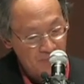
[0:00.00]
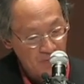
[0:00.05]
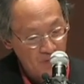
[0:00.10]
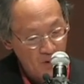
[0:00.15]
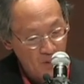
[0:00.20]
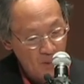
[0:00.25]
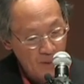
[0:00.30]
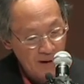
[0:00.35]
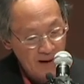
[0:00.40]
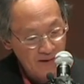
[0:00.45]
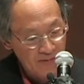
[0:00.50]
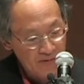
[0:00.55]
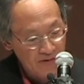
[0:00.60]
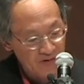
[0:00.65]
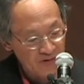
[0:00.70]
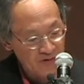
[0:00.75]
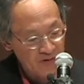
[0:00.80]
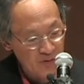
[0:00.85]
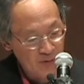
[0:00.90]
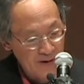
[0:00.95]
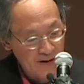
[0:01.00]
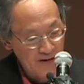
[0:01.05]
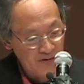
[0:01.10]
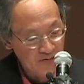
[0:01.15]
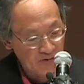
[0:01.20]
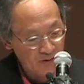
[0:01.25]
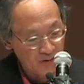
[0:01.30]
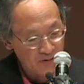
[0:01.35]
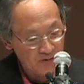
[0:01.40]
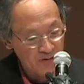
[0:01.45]
the way the
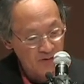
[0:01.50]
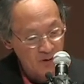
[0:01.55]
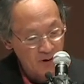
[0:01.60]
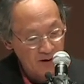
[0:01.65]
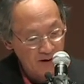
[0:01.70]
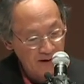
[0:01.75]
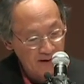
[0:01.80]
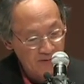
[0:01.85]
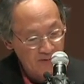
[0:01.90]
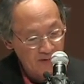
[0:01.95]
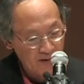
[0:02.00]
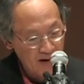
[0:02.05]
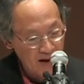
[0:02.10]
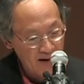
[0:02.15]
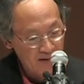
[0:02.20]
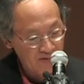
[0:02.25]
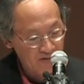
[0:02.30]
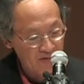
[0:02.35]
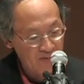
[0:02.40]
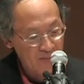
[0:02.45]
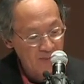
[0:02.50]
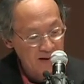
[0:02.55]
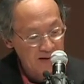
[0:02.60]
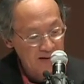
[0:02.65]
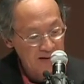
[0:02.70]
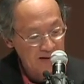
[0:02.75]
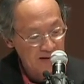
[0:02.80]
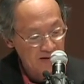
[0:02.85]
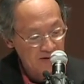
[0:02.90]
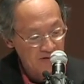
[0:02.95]
strings are strung and the kinds of
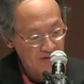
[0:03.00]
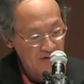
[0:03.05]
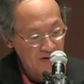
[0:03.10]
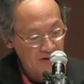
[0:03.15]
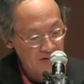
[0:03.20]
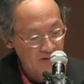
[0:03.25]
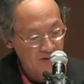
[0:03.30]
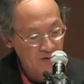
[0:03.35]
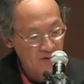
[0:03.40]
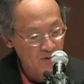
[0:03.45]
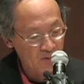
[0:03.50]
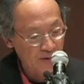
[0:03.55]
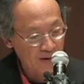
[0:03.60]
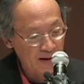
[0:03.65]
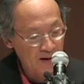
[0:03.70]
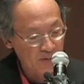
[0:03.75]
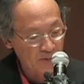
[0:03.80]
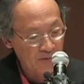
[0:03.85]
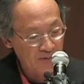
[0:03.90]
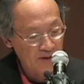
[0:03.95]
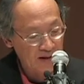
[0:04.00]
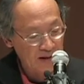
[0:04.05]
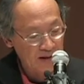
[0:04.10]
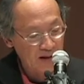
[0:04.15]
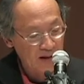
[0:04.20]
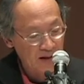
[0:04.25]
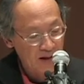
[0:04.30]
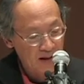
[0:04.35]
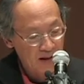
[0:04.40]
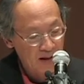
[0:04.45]
melodies that you create with it
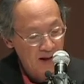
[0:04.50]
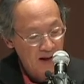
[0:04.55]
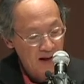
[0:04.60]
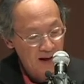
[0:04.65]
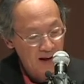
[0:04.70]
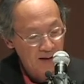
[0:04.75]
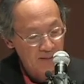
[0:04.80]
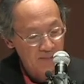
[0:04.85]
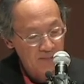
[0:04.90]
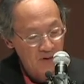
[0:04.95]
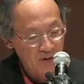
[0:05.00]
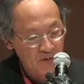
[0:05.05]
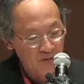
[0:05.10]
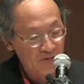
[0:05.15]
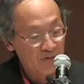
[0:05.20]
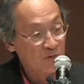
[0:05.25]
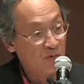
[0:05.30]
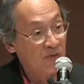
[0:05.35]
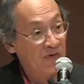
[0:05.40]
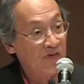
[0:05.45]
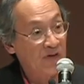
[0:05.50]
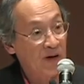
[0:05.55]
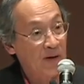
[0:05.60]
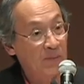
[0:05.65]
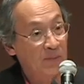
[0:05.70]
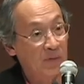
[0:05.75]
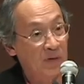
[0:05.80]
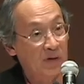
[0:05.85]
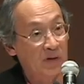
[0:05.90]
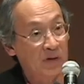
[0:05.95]
most
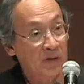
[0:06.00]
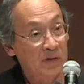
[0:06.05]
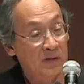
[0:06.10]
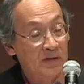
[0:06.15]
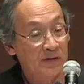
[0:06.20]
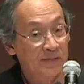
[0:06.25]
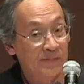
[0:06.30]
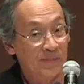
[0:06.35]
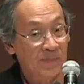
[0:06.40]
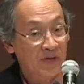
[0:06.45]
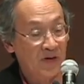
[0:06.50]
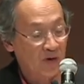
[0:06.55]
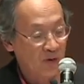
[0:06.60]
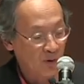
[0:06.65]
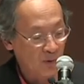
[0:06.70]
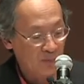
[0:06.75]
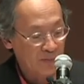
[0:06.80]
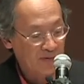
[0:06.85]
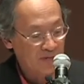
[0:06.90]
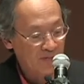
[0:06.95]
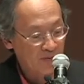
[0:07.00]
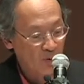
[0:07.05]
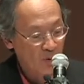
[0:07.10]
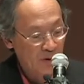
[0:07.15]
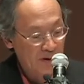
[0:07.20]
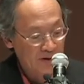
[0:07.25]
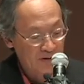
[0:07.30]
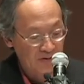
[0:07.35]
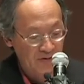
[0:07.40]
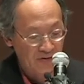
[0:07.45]
resemble the human
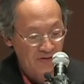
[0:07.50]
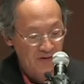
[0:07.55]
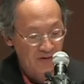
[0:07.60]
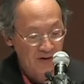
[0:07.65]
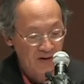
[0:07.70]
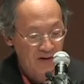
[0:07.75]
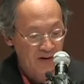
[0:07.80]
voice.